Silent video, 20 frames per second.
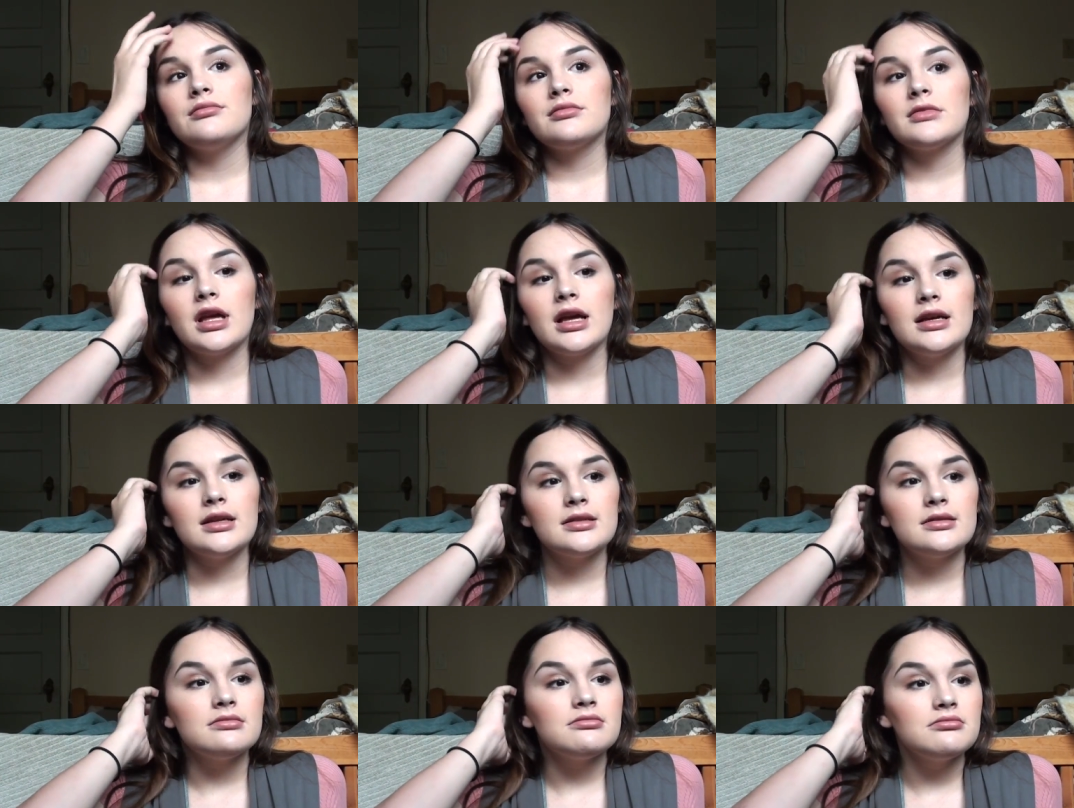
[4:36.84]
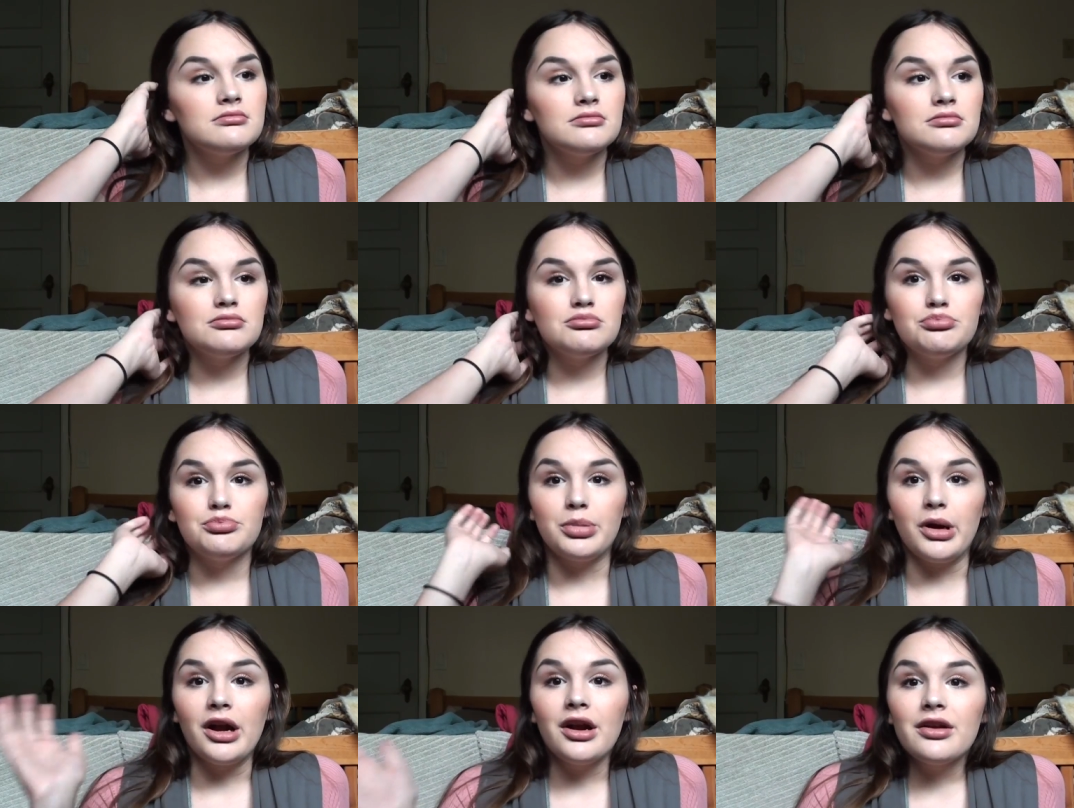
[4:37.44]
because
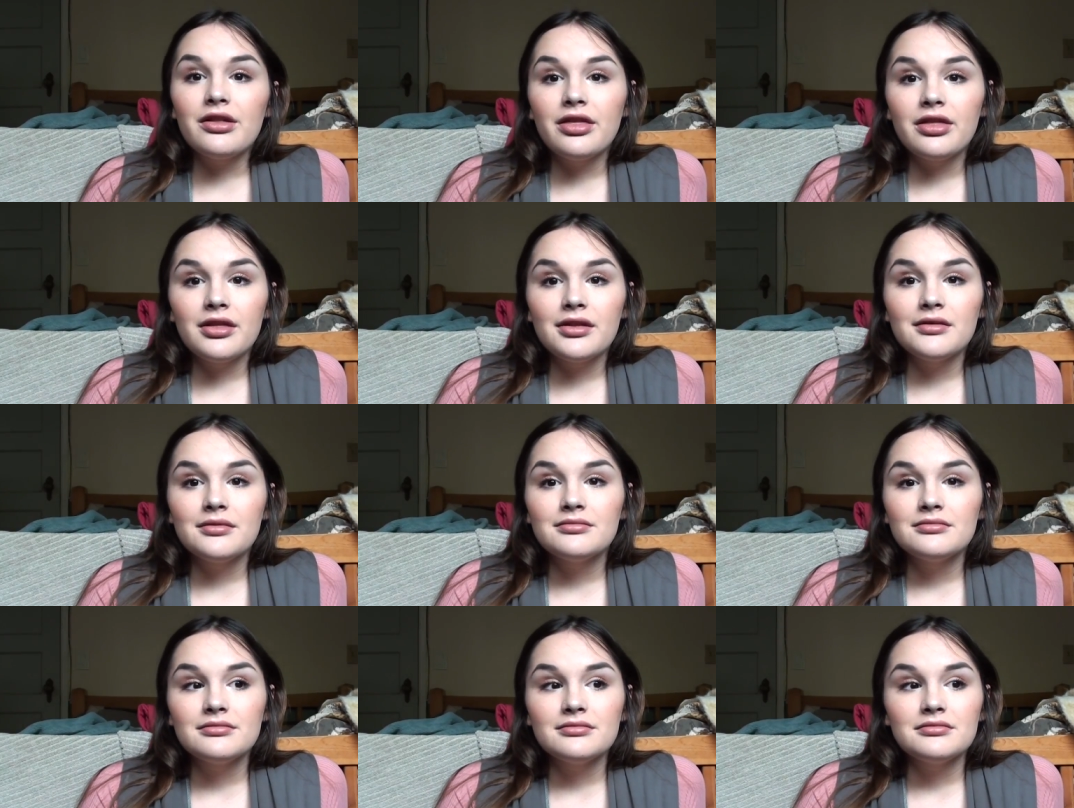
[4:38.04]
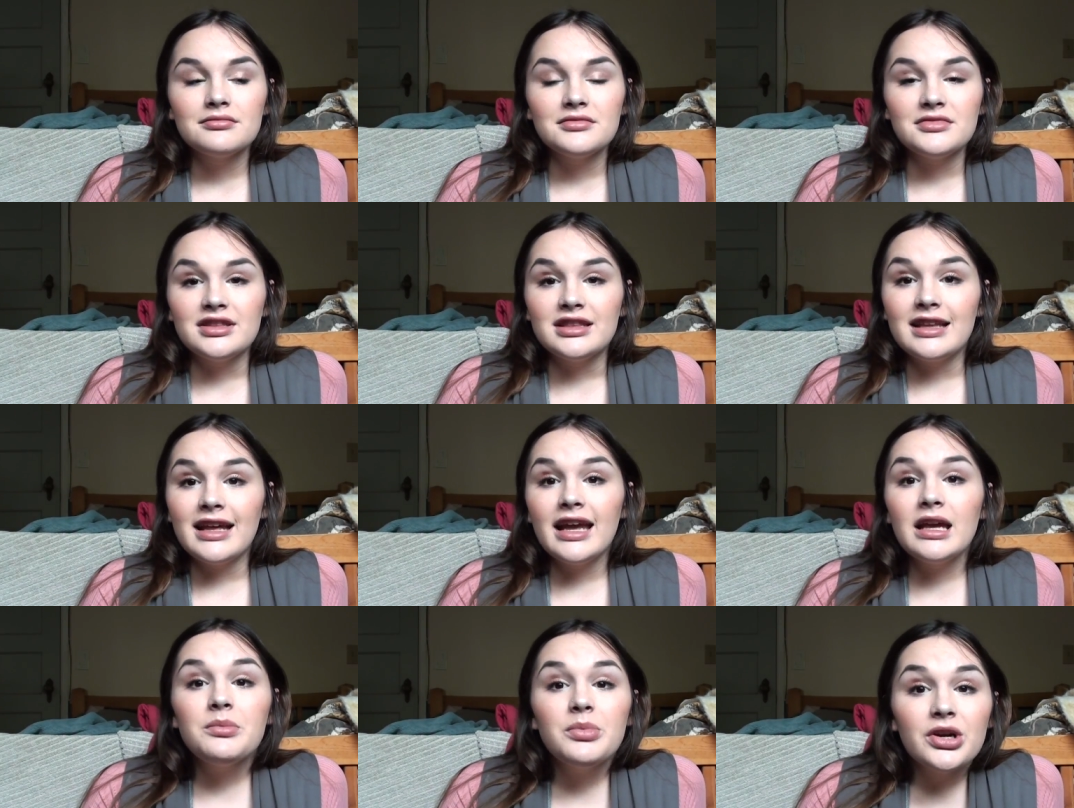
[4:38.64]
birth,
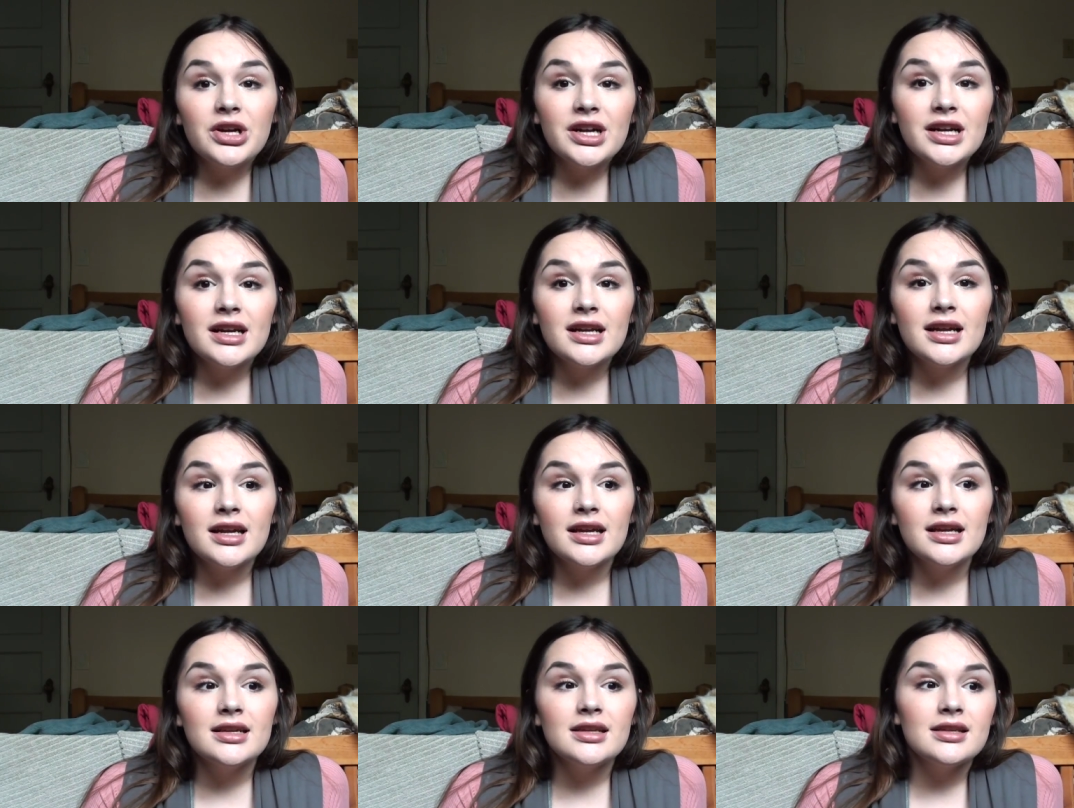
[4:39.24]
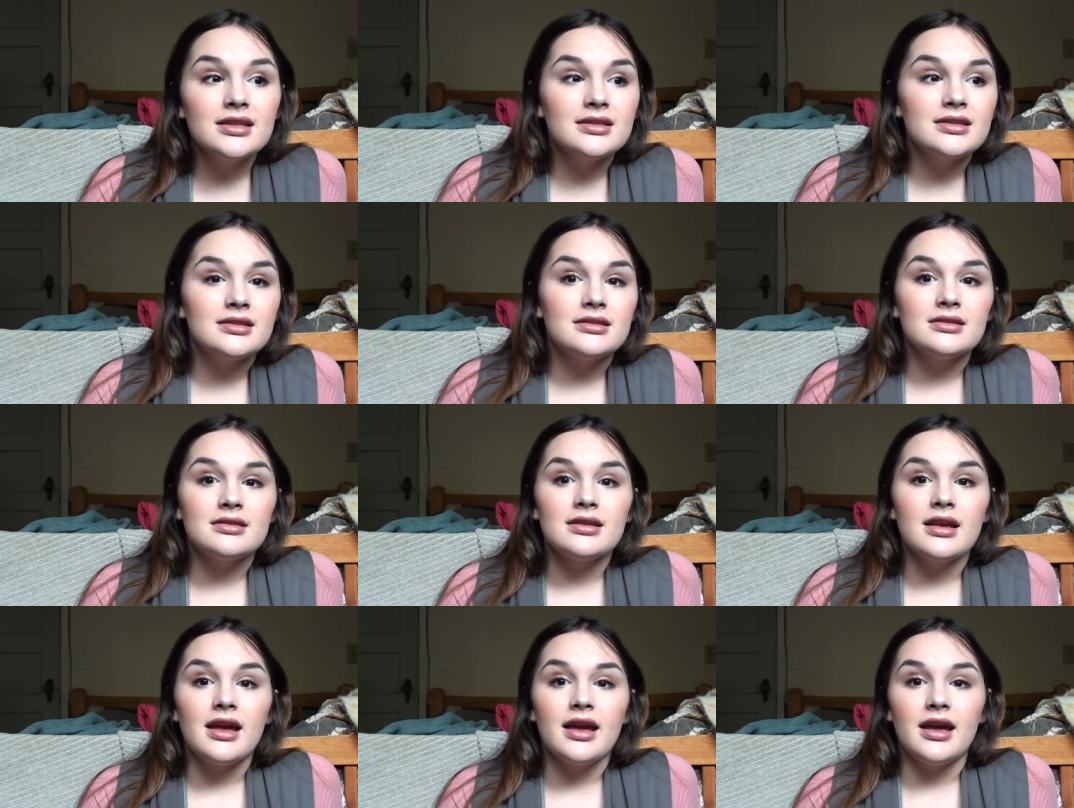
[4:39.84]
labor
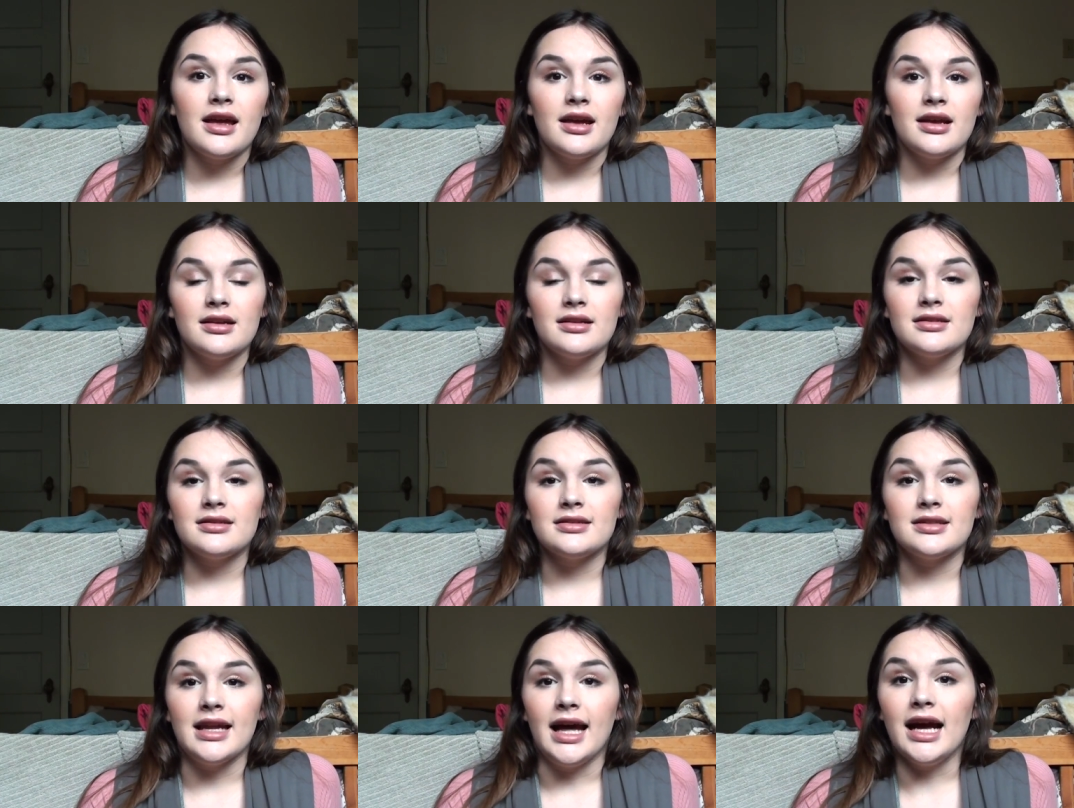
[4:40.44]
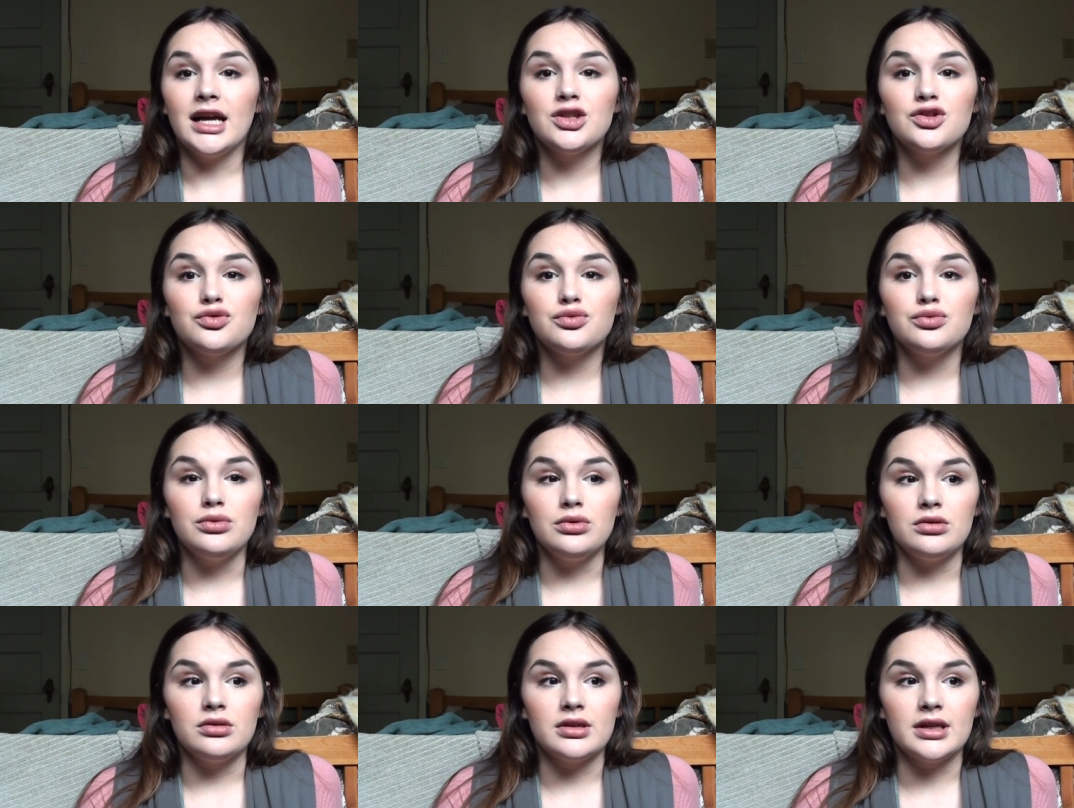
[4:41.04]
is
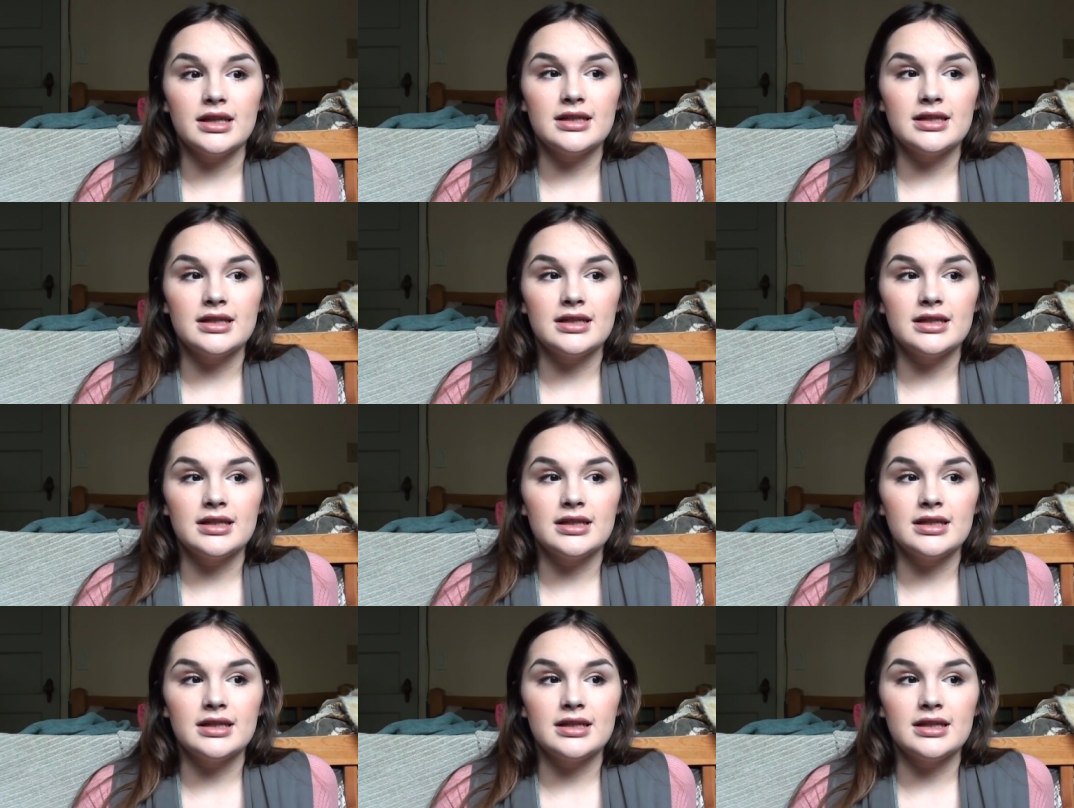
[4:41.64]
natural.